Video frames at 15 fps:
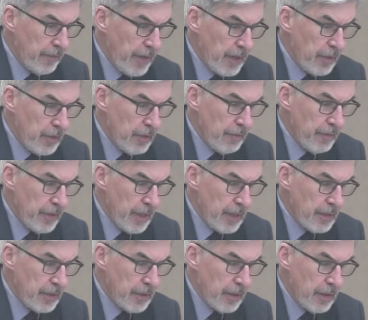
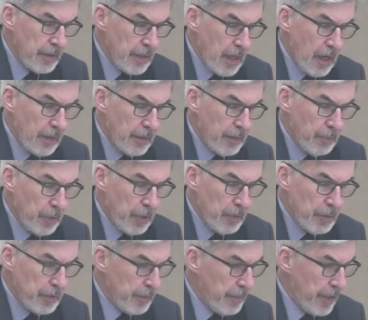Vancouverites are not
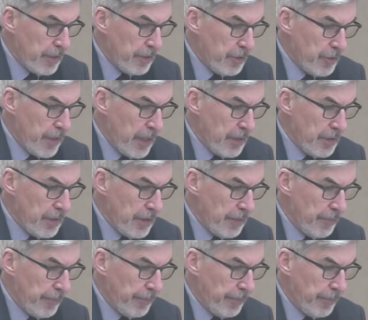opposed to better transit.